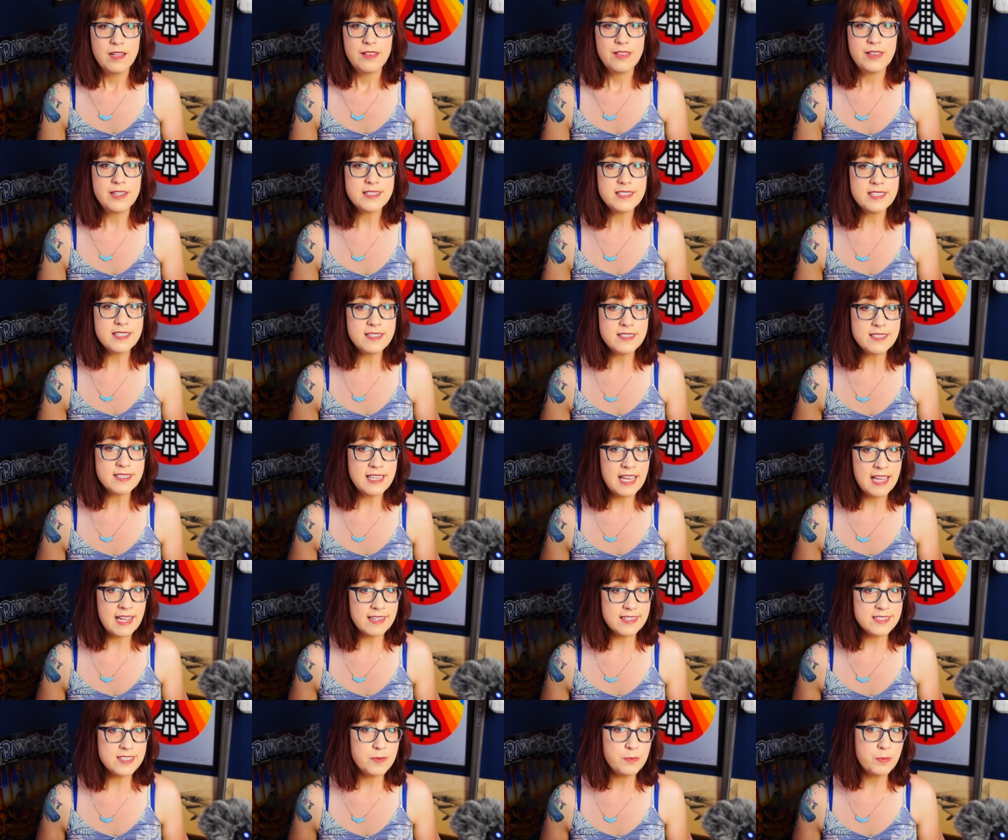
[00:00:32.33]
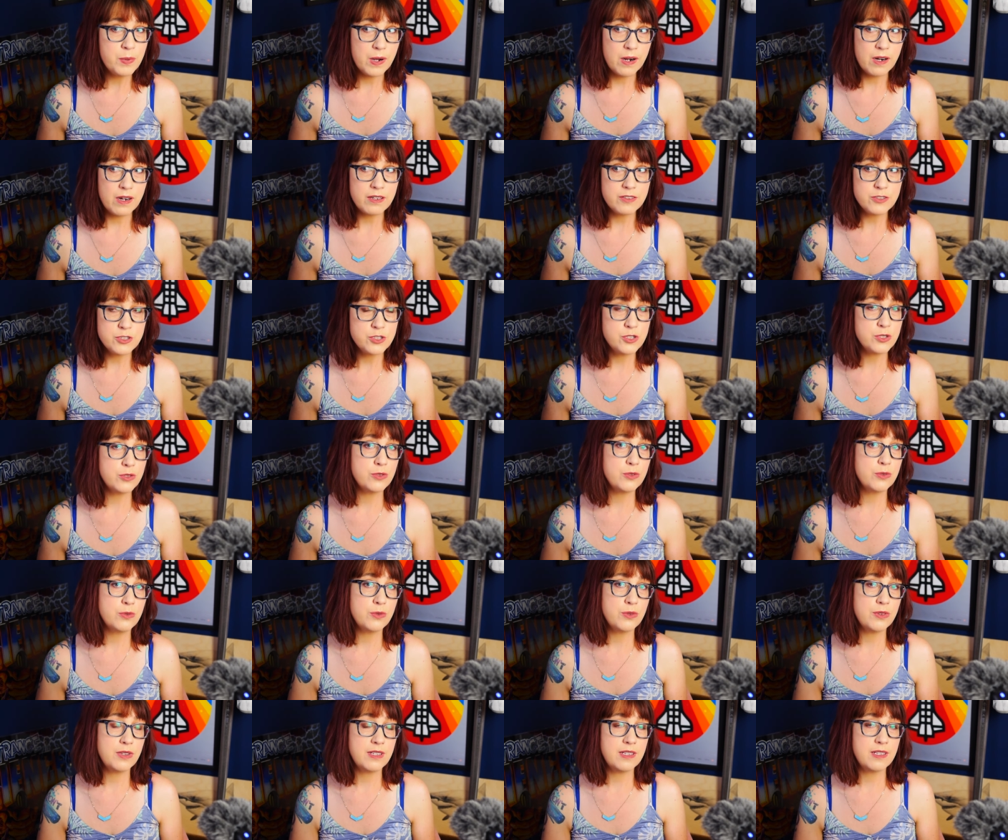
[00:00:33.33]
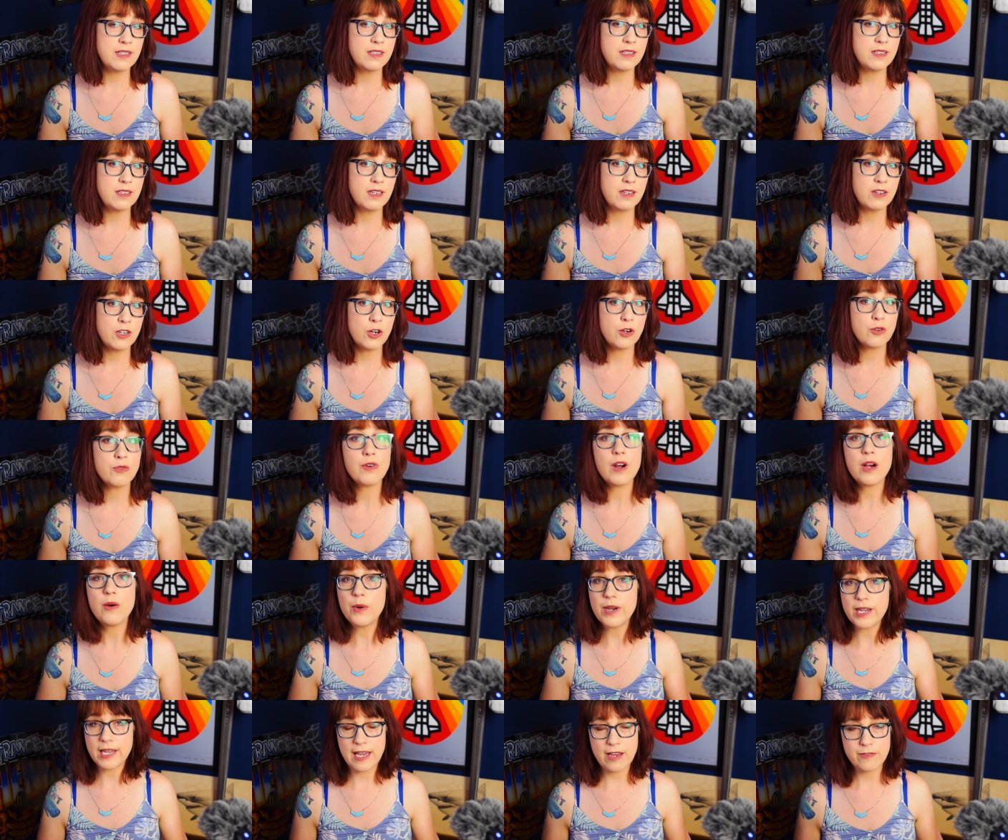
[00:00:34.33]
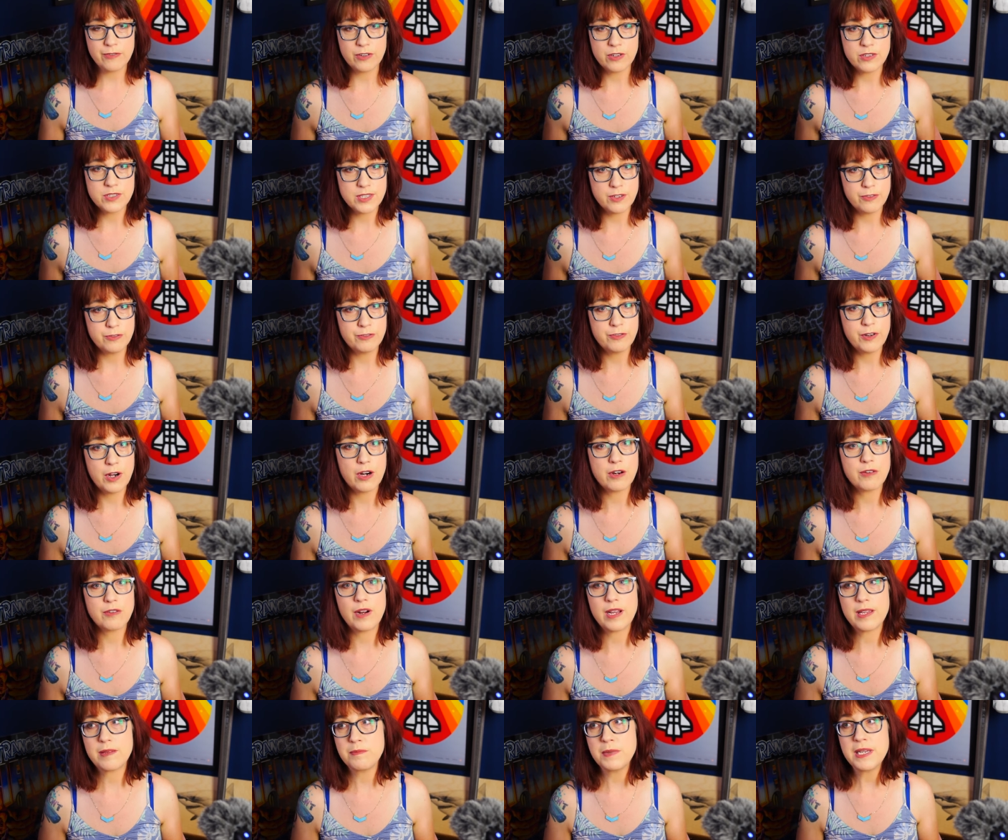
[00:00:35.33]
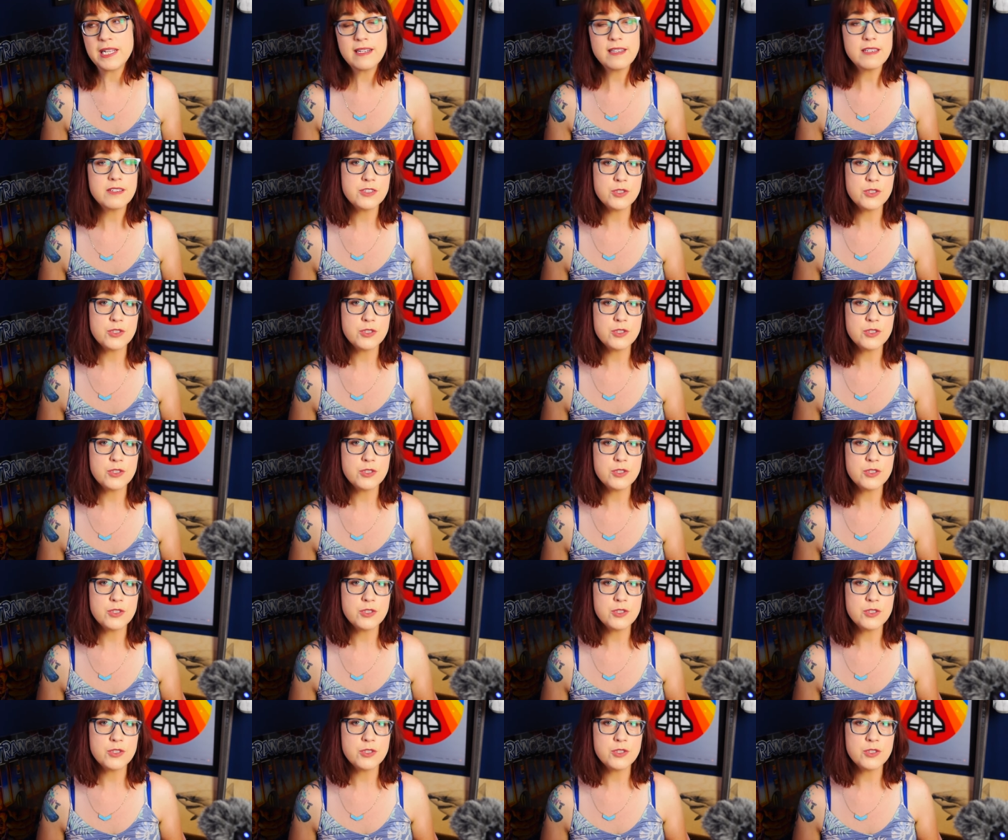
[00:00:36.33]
This is thanks in part to the heroic efforts of far-right media